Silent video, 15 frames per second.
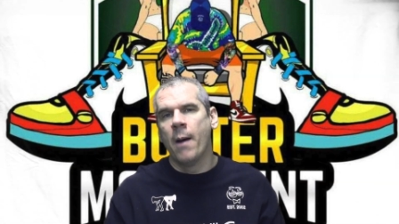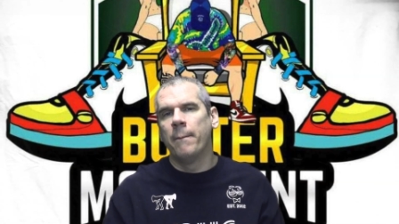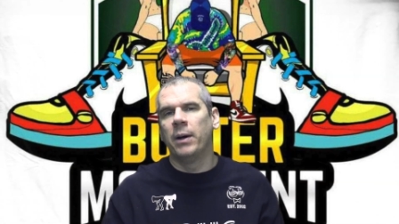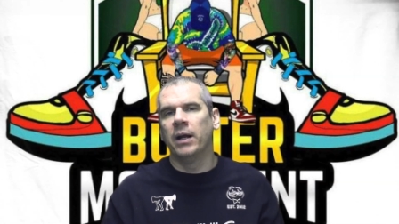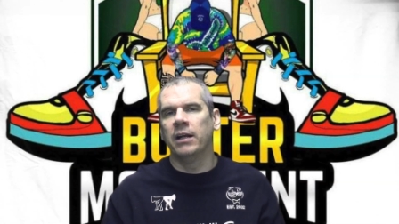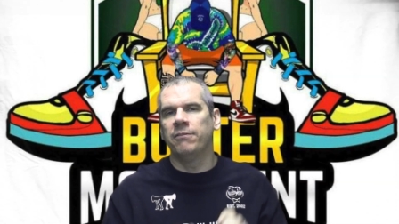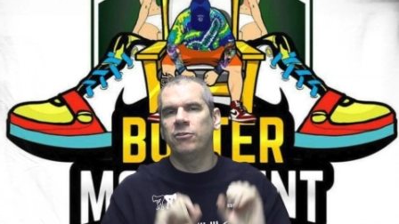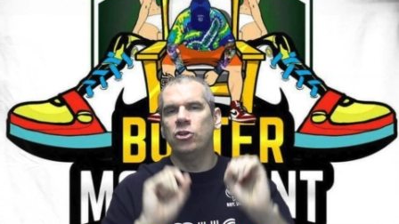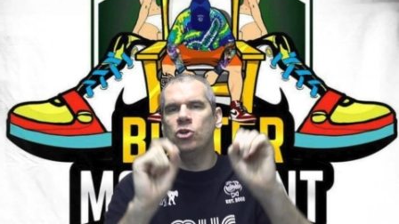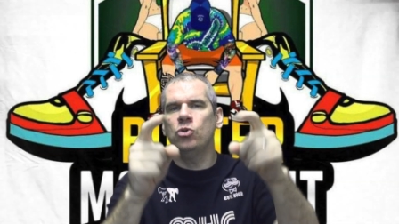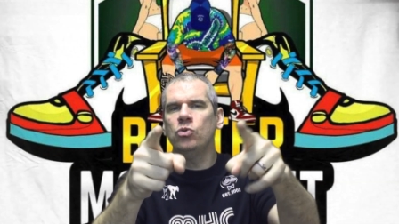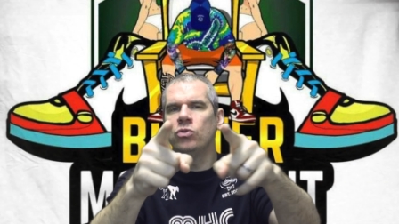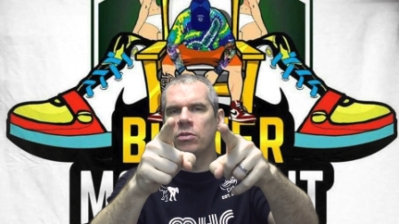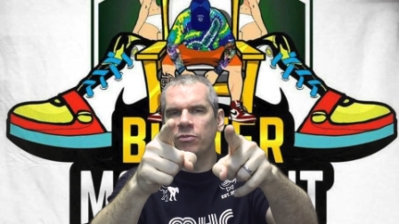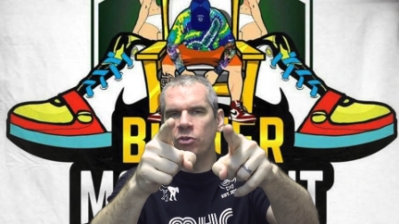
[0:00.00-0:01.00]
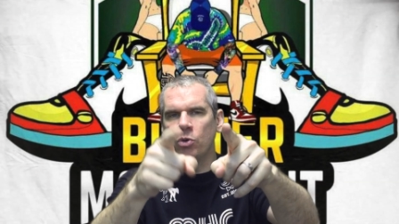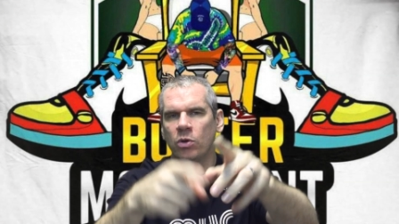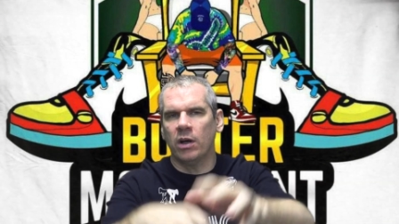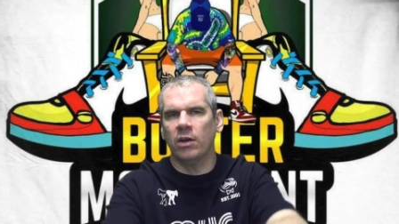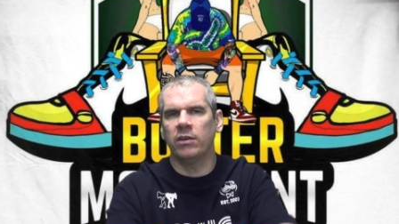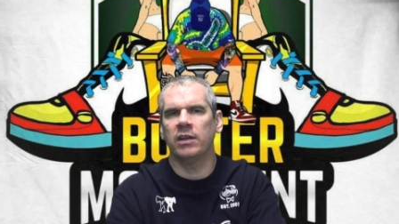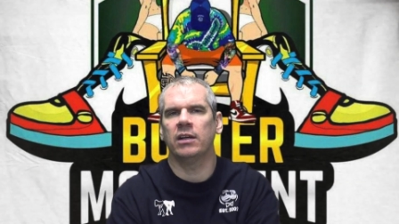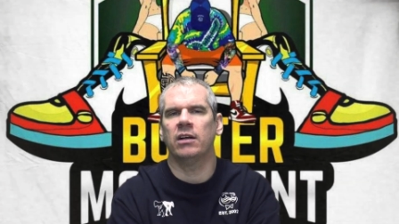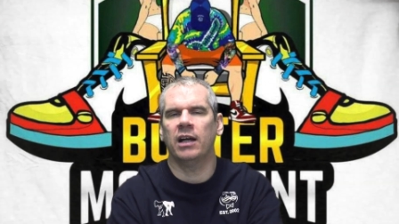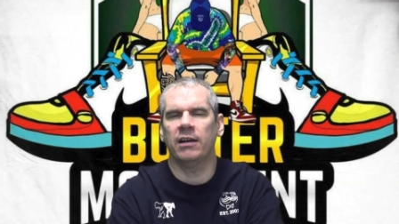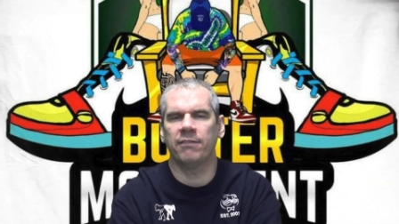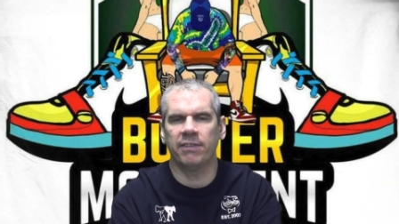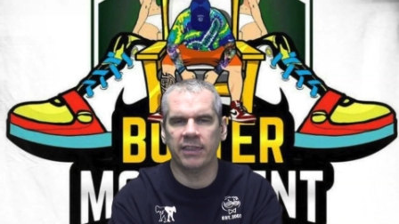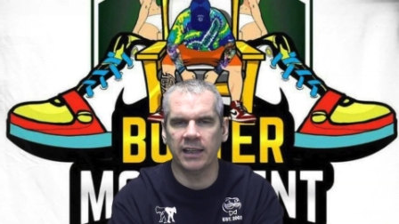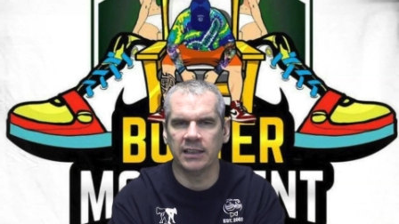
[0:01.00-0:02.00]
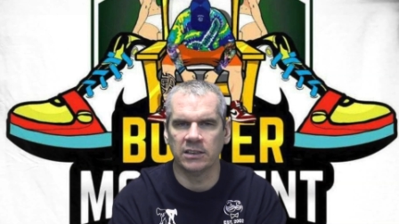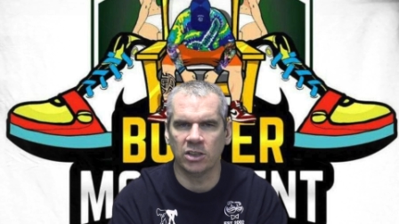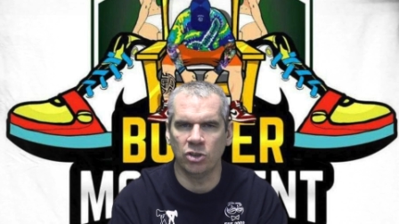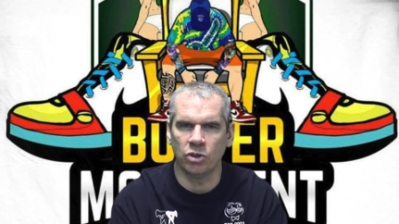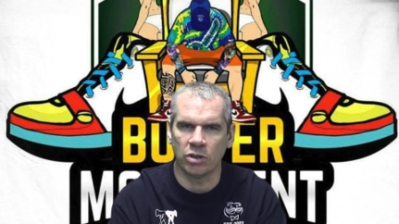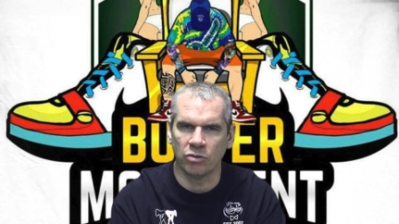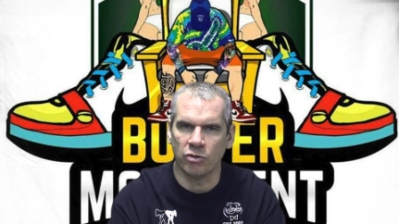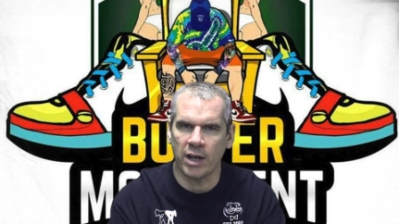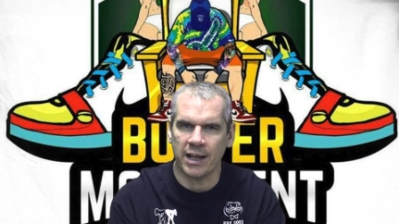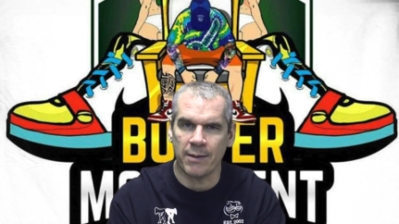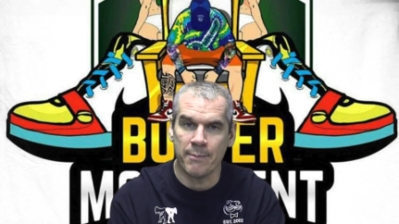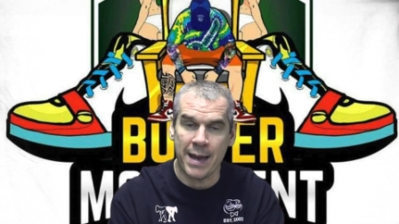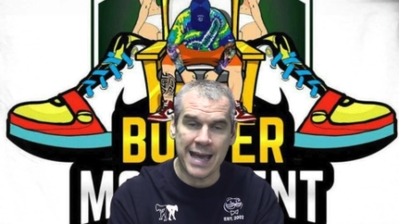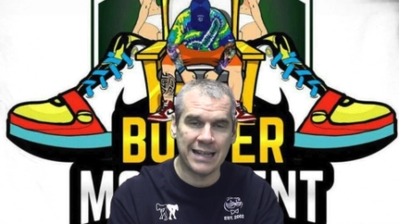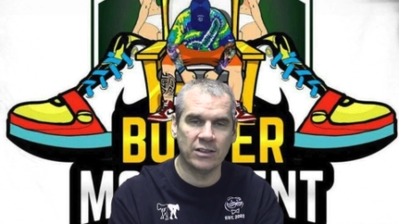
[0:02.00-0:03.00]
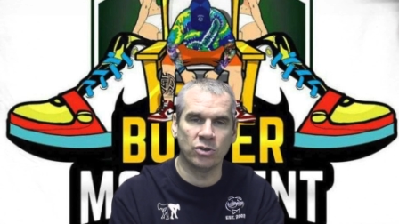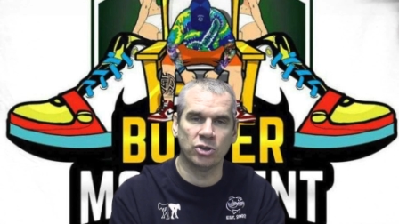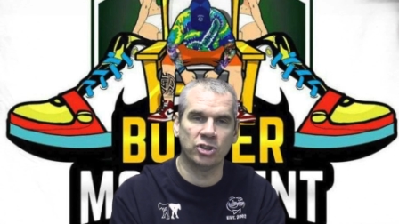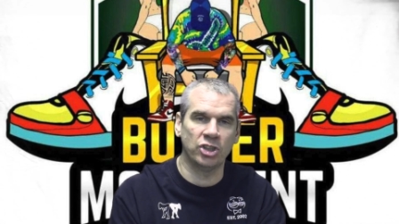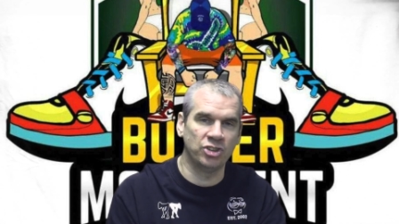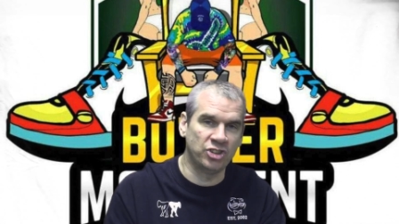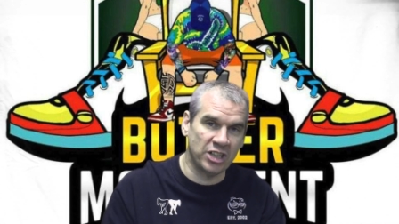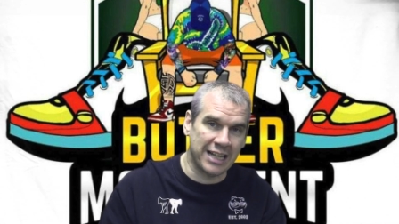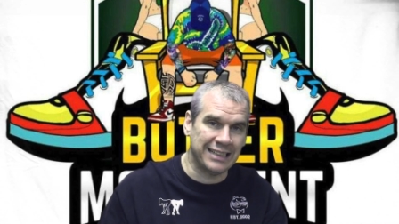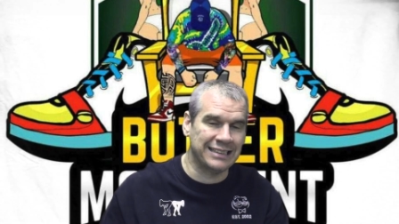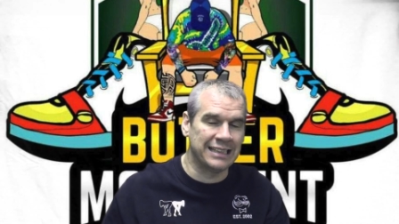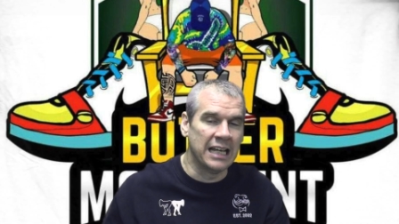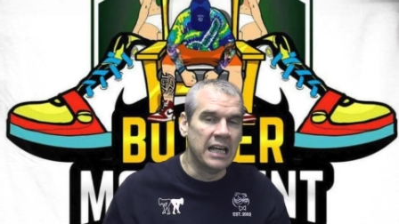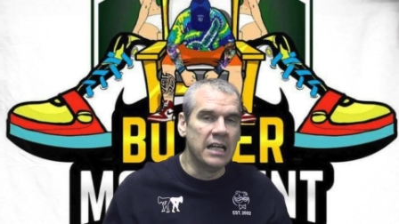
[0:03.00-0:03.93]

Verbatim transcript: But if you, the viewer out there, have things that you can recommend or suggest